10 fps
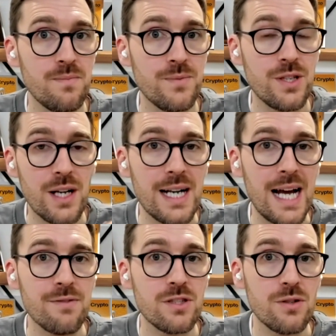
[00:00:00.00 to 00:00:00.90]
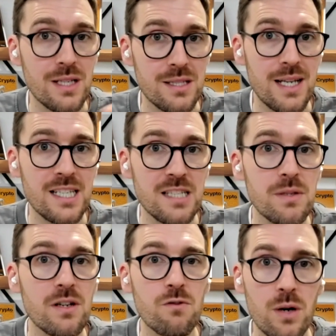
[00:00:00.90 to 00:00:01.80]
So they're going to have to do an
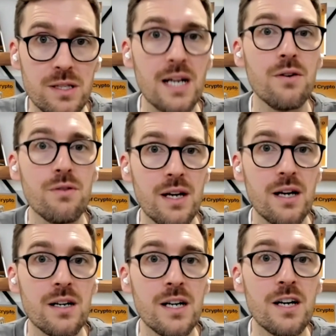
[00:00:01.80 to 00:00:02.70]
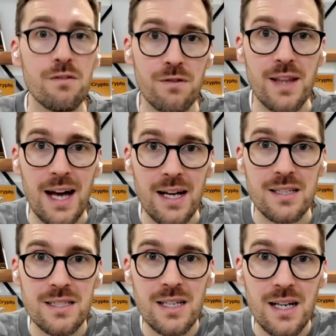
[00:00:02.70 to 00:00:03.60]
assessment of what's out there for
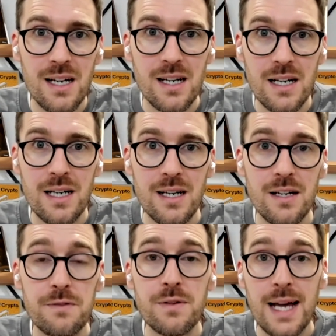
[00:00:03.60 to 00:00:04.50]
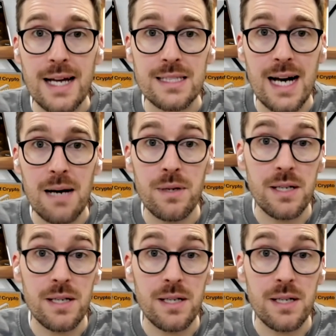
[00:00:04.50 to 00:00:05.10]
that to happen.